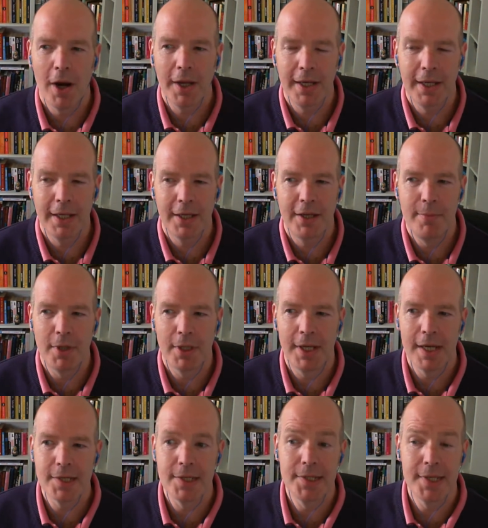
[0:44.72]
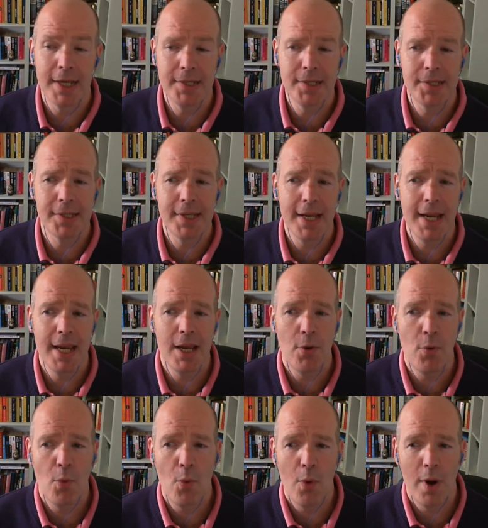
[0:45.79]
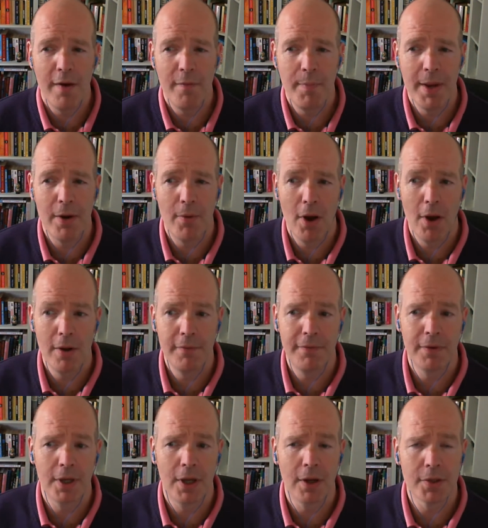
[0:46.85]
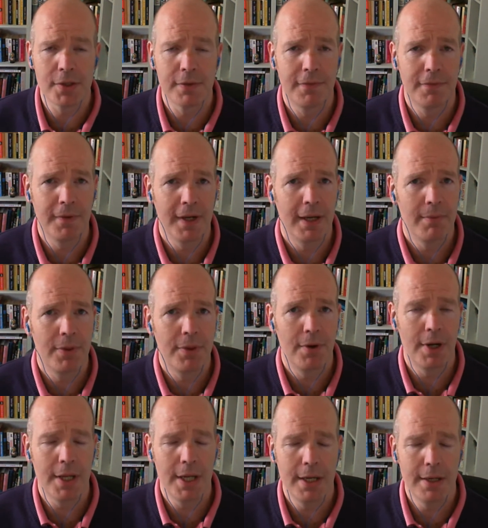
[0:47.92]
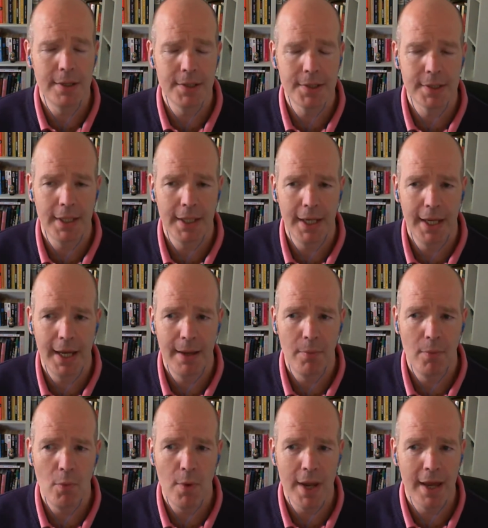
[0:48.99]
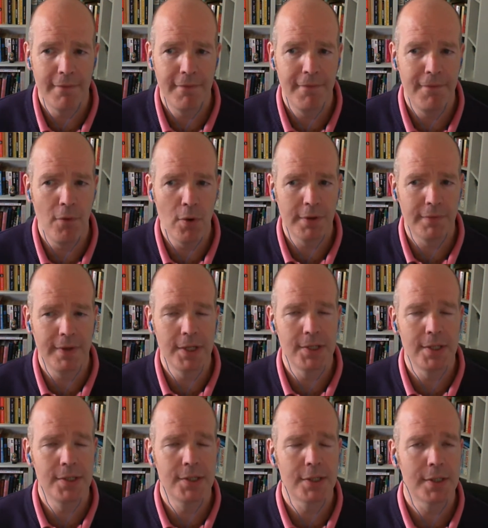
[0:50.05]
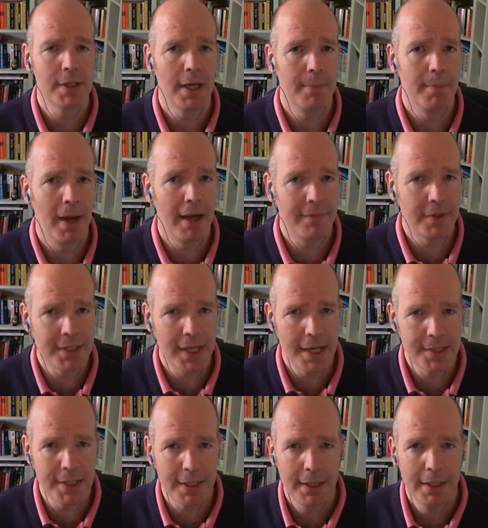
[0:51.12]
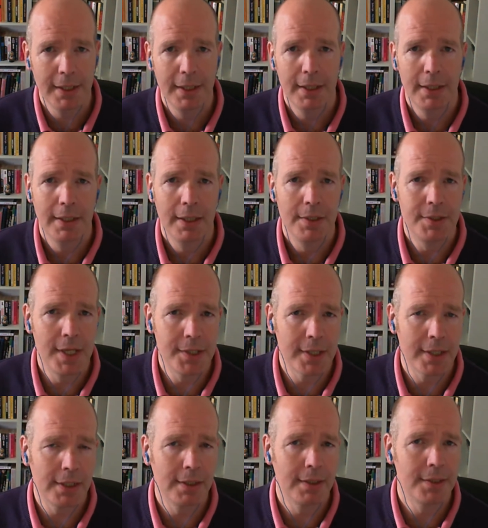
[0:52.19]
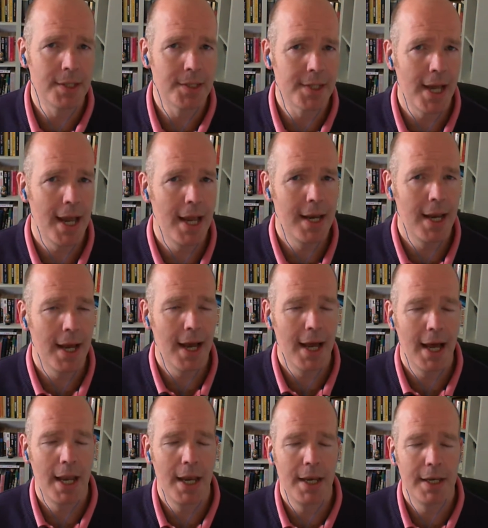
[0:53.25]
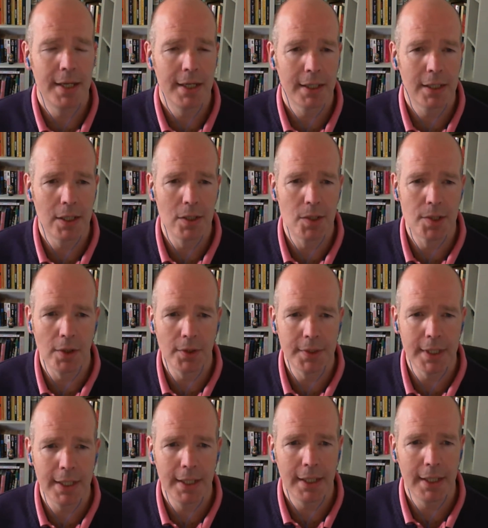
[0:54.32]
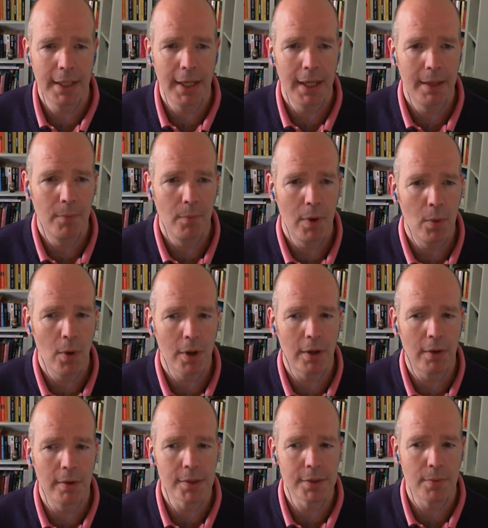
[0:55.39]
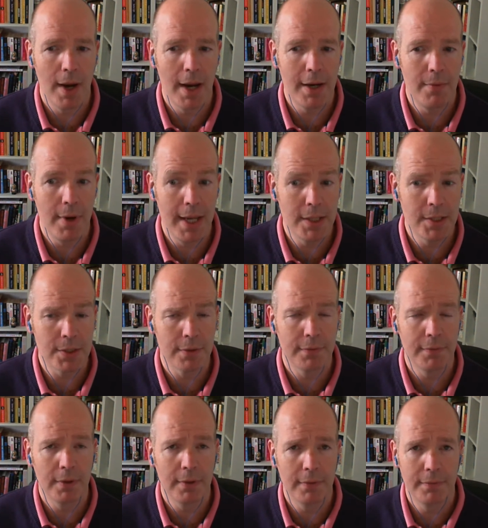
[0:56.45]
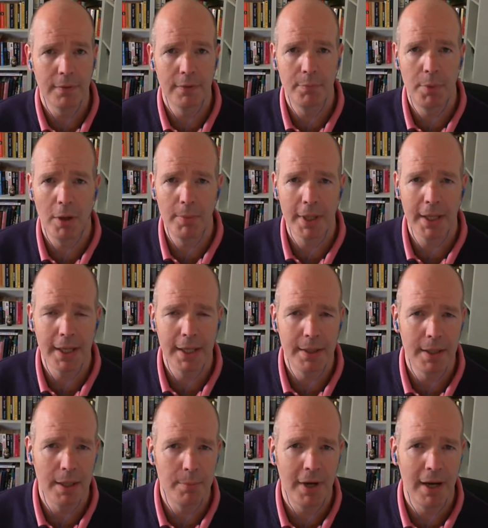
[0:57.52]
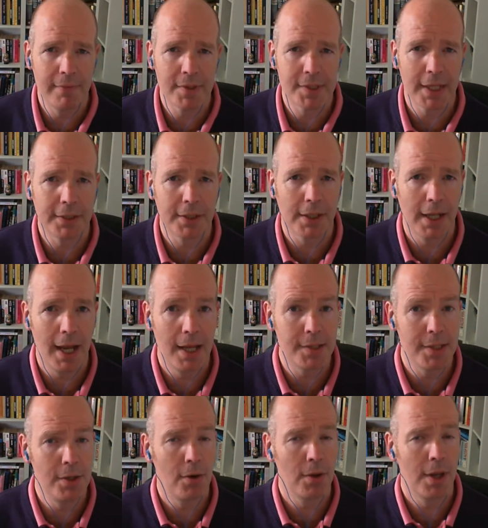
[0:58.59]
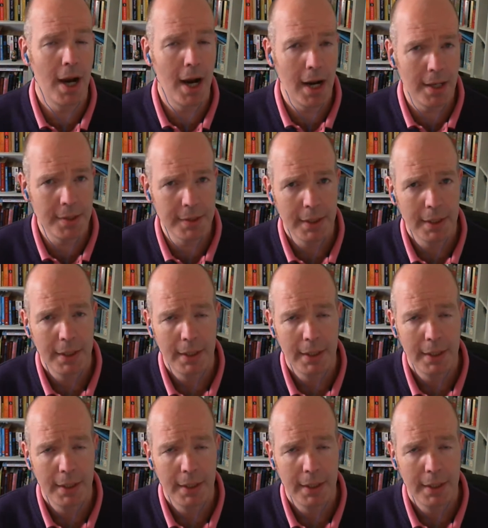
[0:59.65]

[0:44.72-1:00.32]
marketing communications agency. We've been around for the guts of 30 years. We have four divisions, advertising, digital, design, and consulting. And we work across a wide range of public and private sector clients in Northern Ireland,